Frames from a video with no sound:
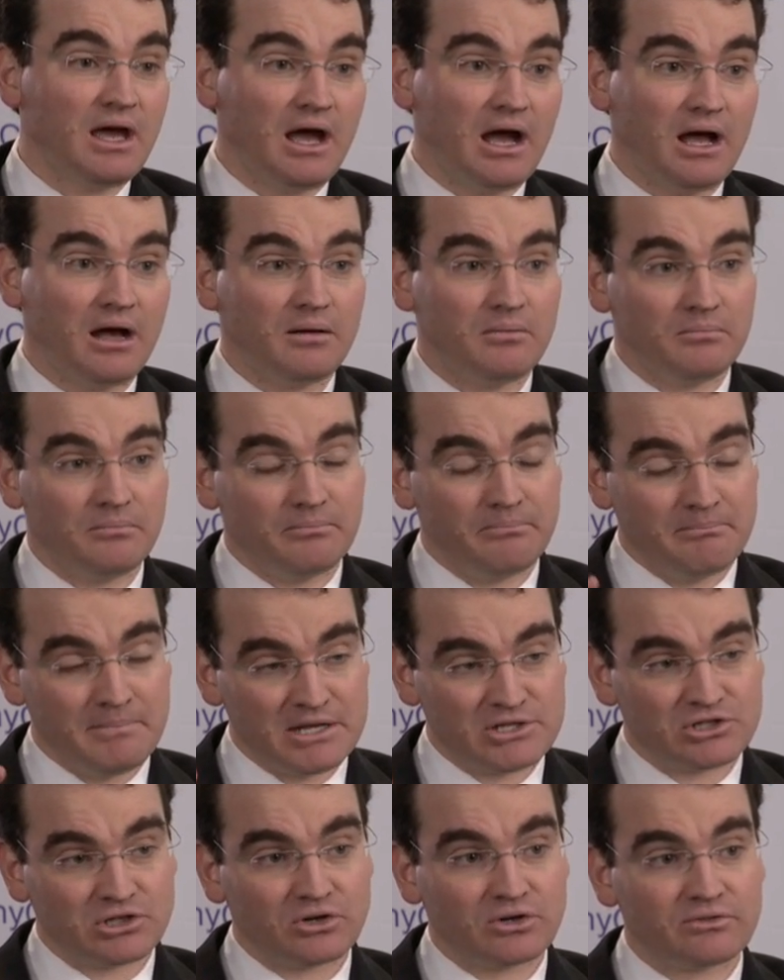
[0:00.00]
Um,
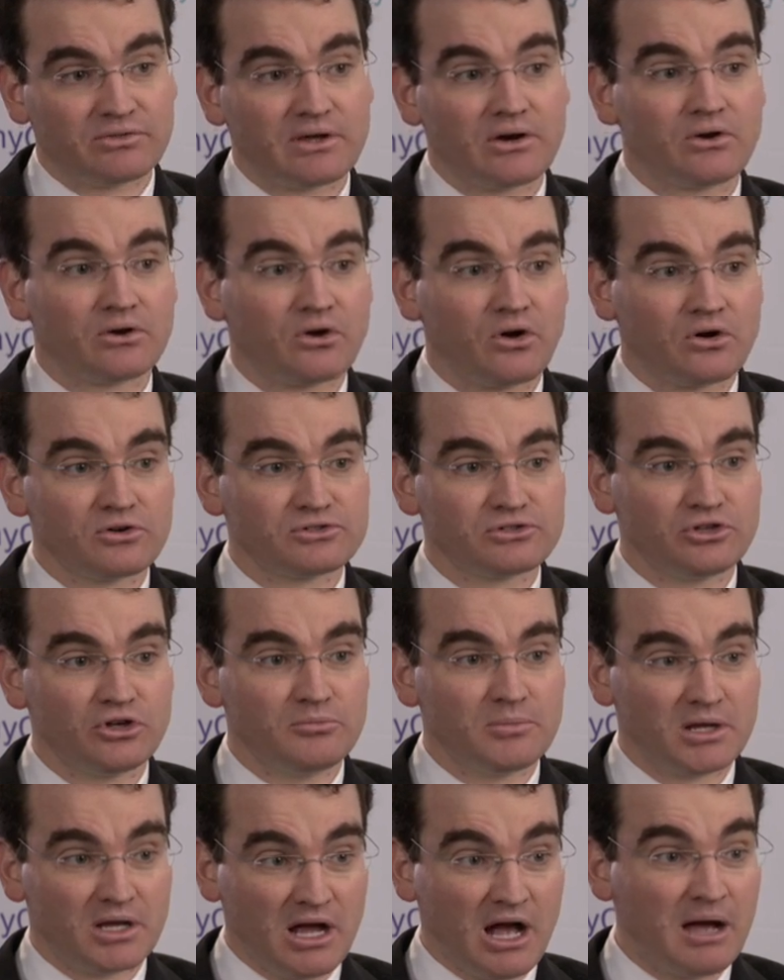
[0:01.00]
medullary thyroid
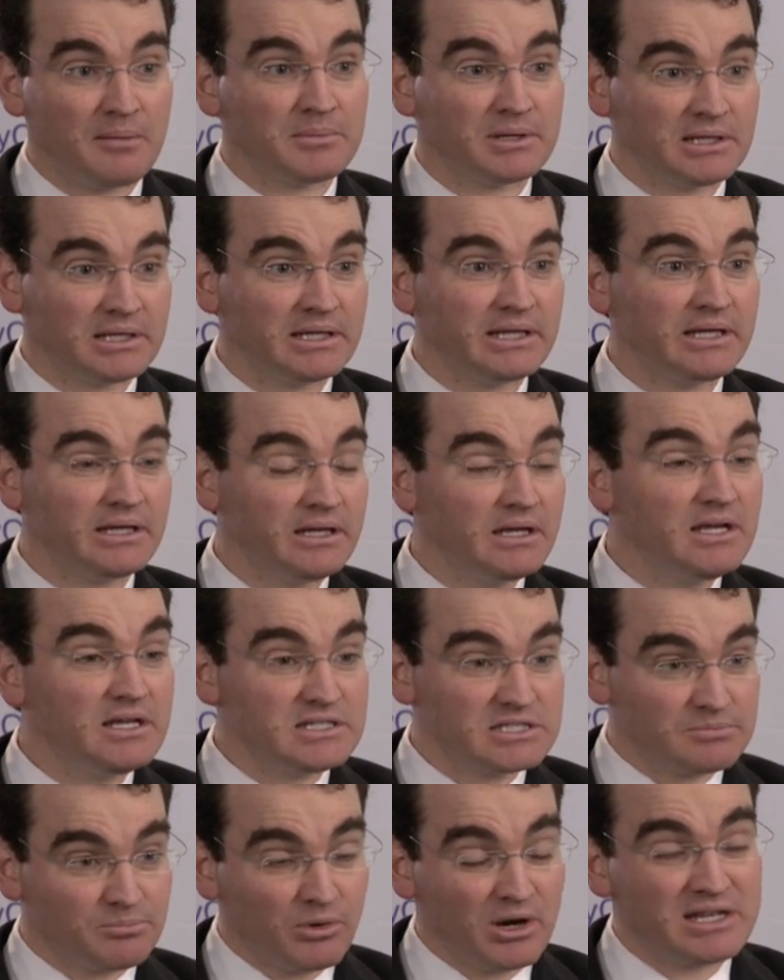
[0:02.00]
carcinoma commonly
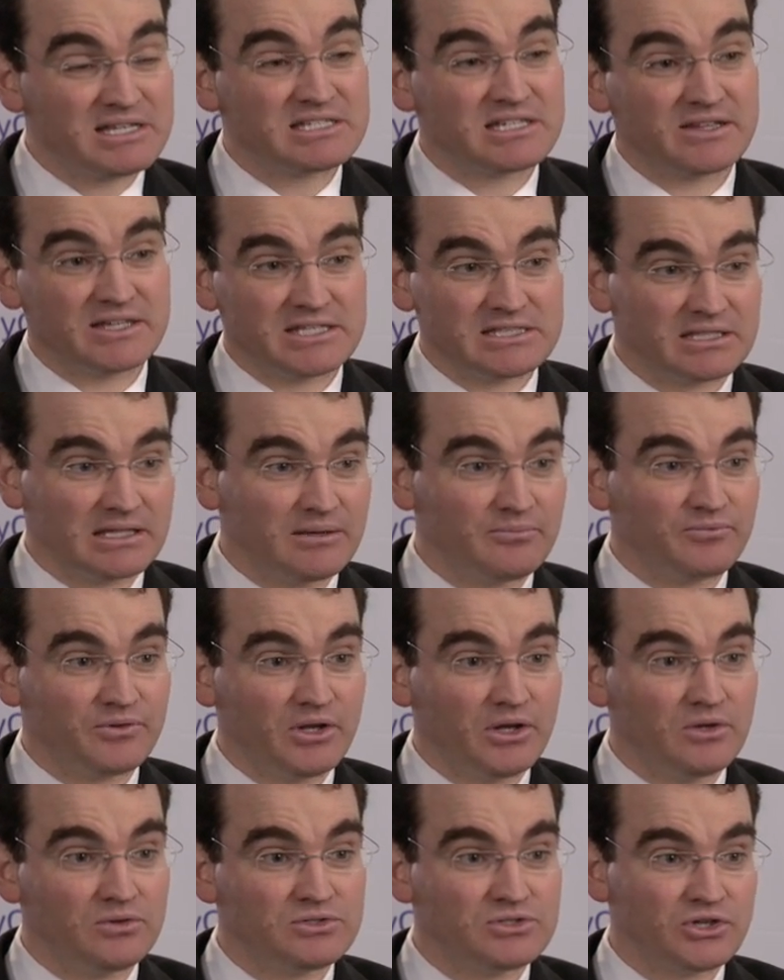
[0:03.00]
spreads to these lymph
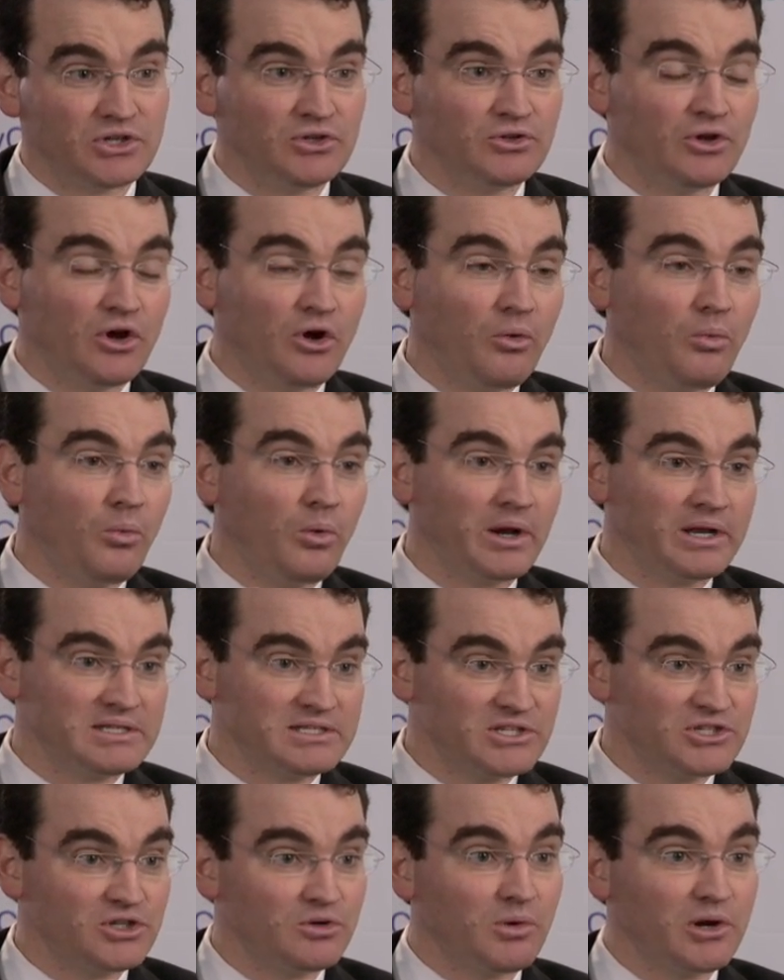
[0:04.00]
nodes, so you don't want a
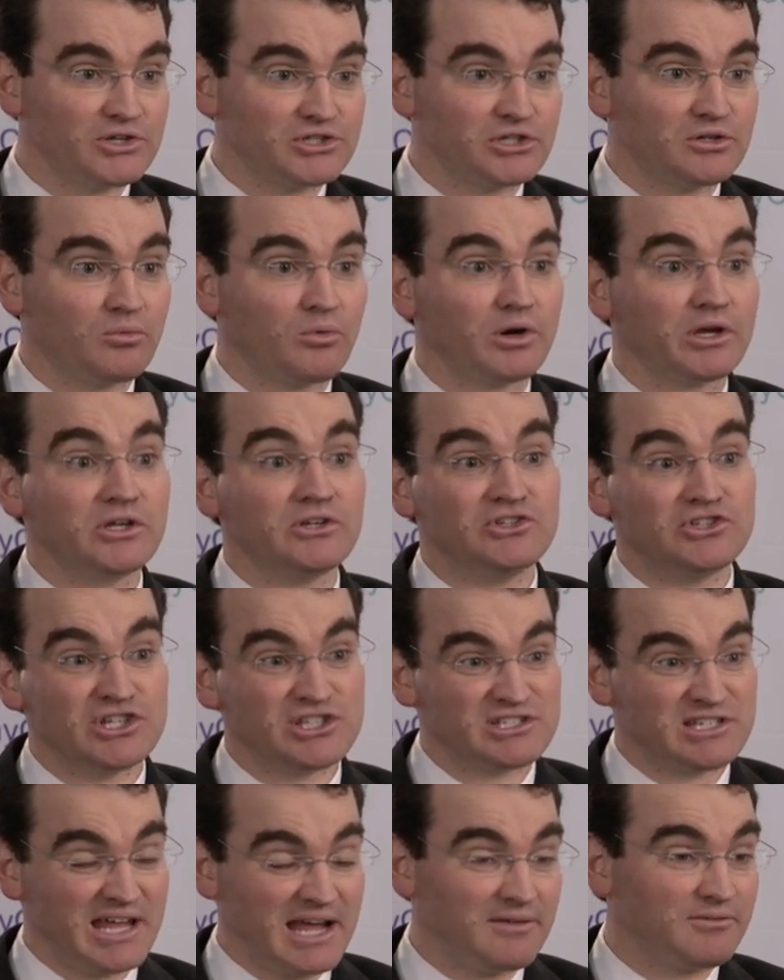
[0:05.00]
situation where you
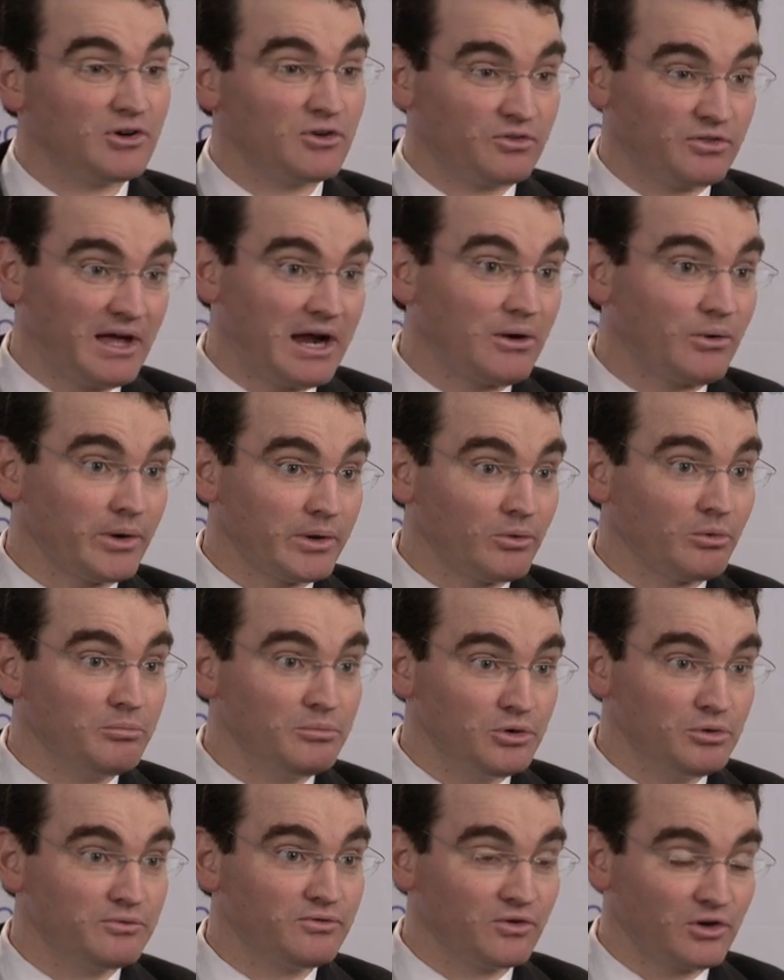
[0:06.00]
just have your thyroid
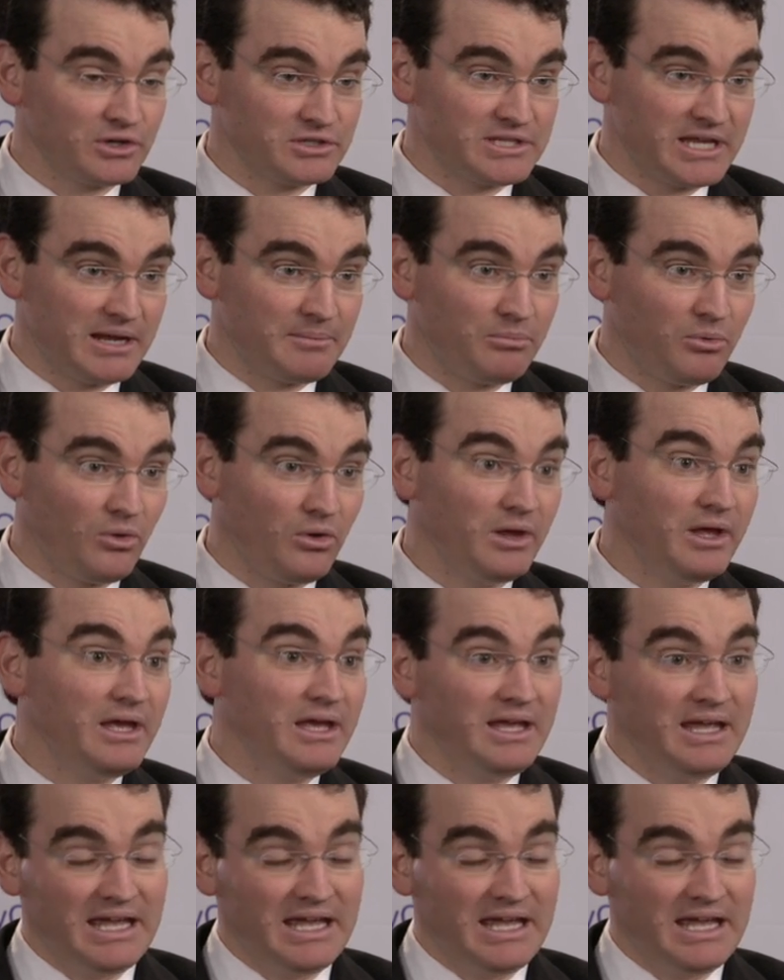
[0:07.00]
removed, for example,